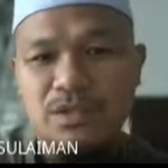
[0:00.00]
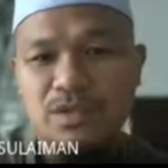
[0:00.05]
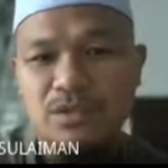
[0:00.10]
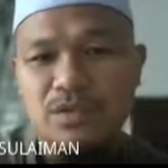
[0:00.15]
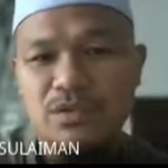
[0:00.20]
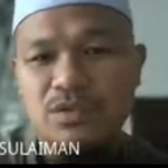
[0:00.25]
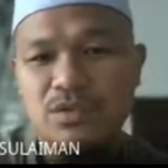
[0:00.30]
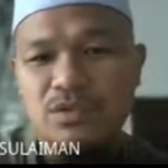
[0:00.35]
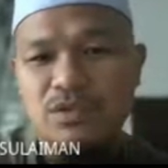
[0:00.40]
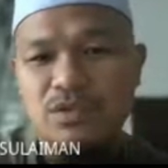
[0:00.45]

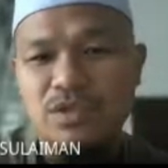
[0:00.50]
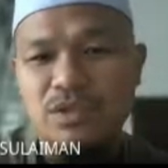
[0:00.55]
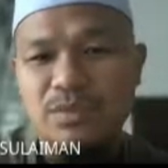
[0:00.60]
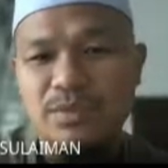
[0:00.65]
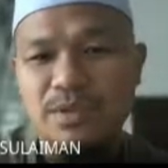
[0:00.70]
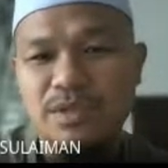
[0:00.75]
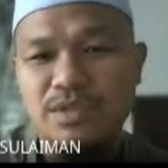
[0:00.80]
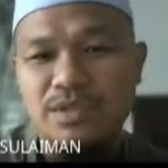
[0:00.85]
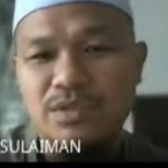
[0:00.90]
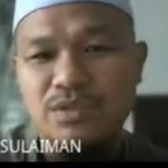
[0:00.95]
So your
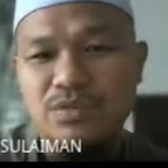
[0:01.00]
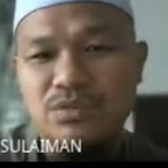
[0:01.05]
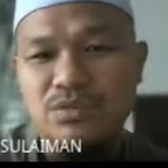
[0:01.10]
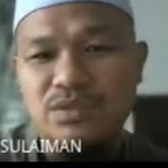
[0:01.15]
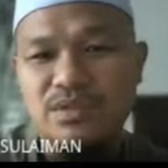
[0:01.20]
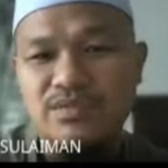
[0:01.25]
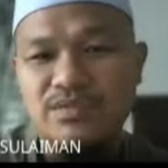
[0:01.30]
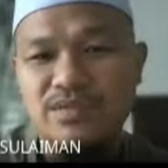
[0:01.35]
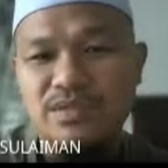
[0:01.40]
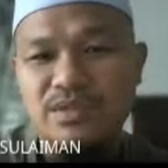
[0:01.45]
demand is
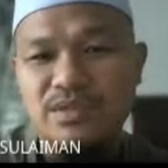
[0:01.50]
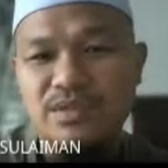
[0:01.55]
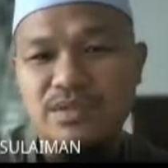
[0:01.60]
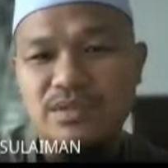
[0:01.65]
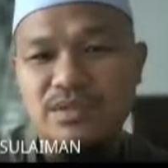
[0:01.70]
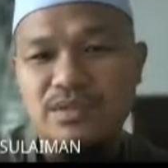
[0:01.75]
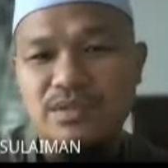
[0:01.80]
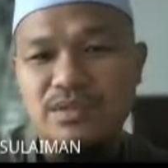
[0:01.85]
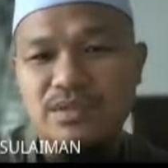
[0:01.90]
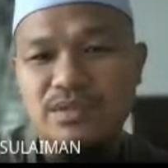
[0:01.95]
270.
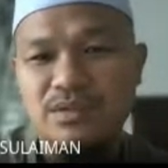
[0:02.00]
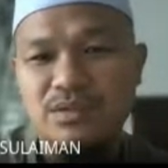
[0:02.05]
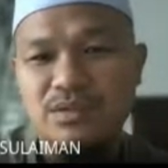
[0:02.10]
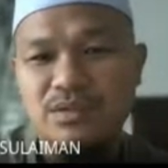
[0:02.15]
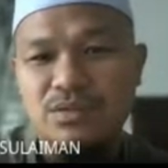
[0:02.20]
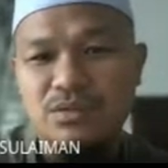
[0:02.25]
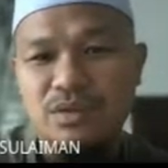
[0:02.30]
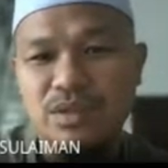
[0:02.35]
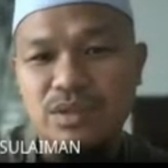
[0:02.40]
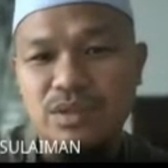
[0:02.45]

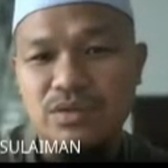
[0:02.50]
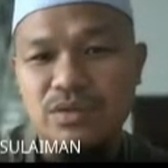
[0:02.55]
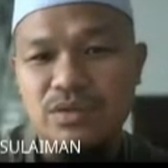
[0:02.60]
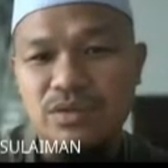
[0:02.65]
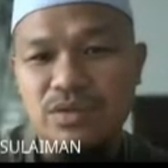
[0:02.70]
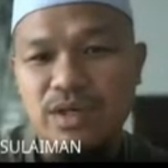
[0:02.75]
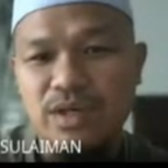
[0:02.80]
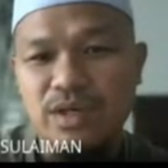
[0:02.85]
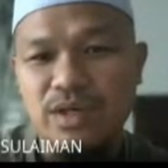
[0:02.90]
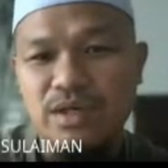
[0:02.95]
So now you need to
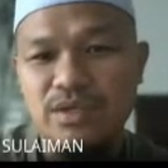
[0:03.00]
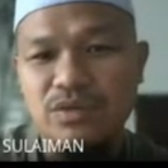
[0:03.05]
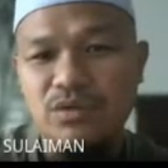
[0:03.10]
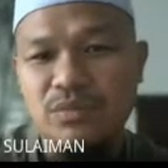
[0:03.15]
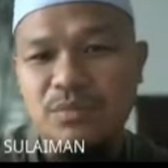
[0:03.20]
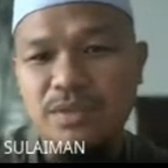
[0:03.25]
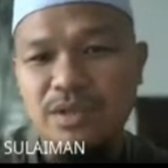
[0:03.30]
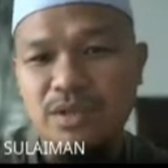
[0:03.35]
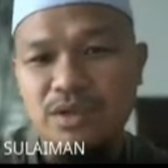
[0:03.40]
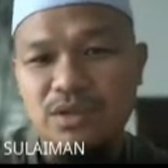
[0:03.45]
calculate your
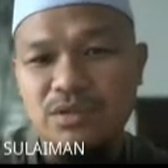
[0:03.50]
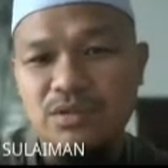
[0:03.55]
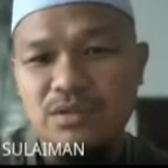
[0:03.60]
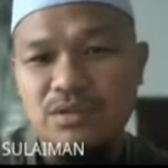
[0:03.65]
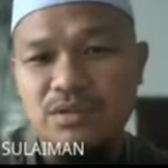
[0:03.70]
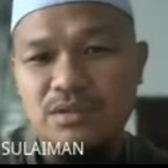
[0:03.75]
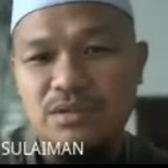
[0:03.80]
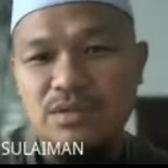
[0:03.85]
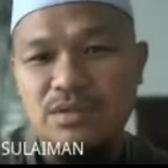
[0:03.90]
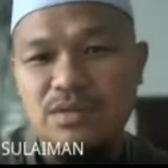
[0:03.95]
P loss.
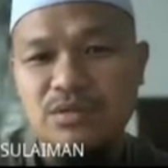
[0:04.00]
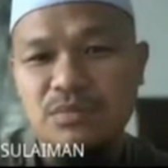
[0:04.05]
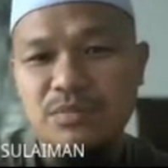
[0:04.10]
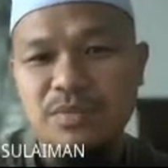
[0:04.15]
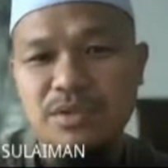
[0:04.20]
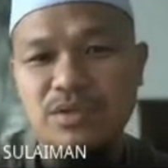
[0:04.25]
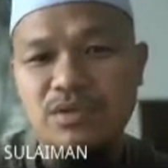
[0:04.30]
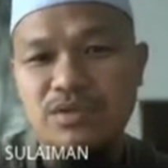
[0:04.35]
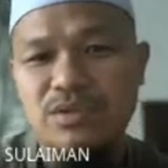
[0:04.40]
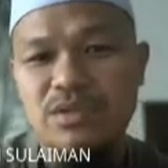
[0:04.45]
Your P
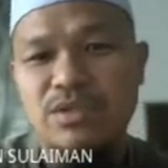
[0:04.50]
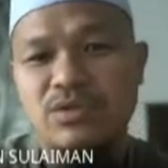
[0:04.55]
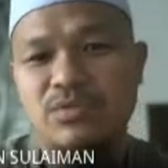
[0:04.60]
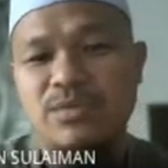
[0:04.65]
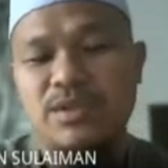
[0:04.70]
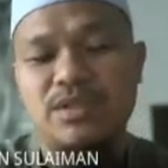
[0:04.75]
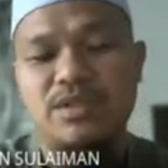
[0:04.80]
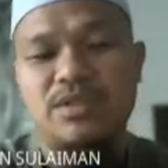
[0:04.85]
loss is how much?